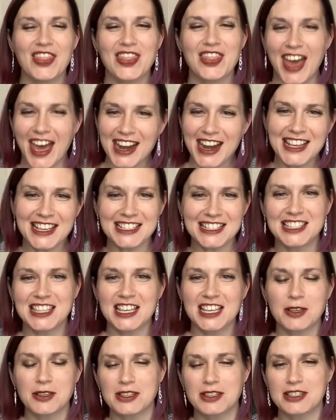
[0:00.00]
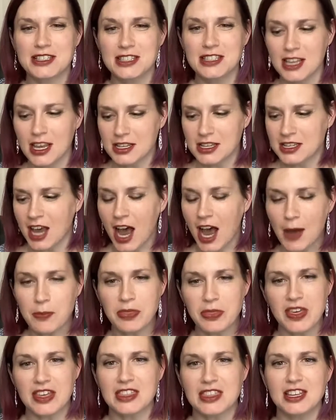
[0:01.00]
That is the
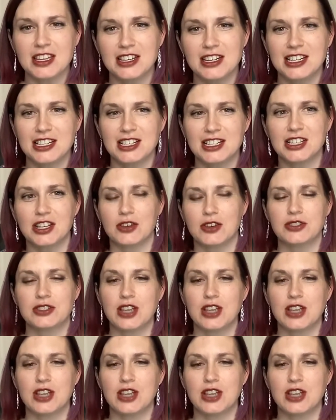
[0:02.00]
top thing that you need to do.